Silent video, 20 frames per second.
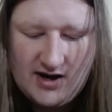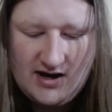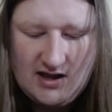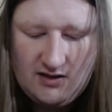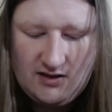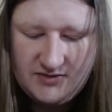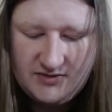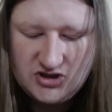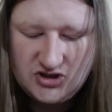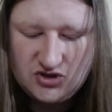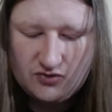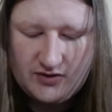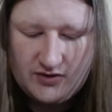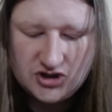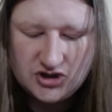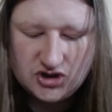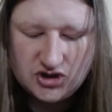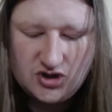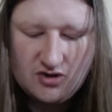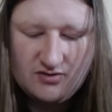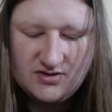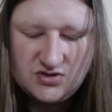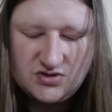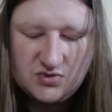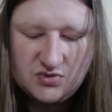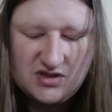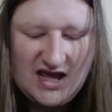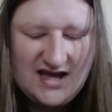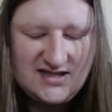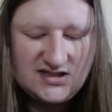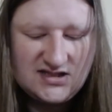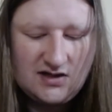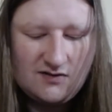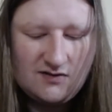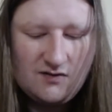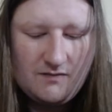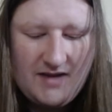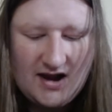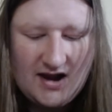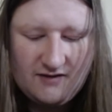elemental creature tokens with haste onto
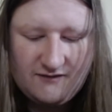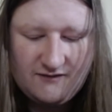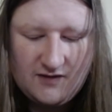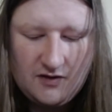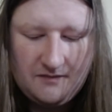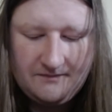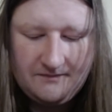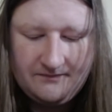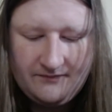the battlefield,